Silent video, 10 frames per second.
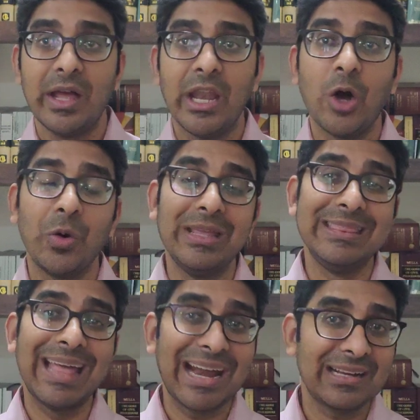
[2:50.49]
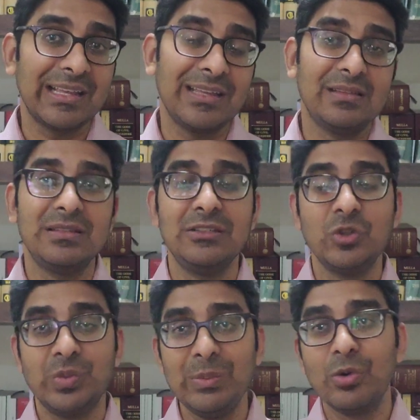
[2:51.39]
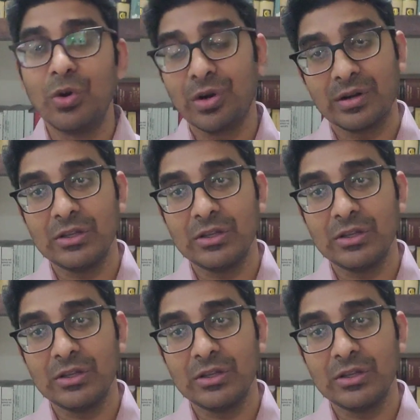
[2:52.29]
Now, in that case, the Supreme Court,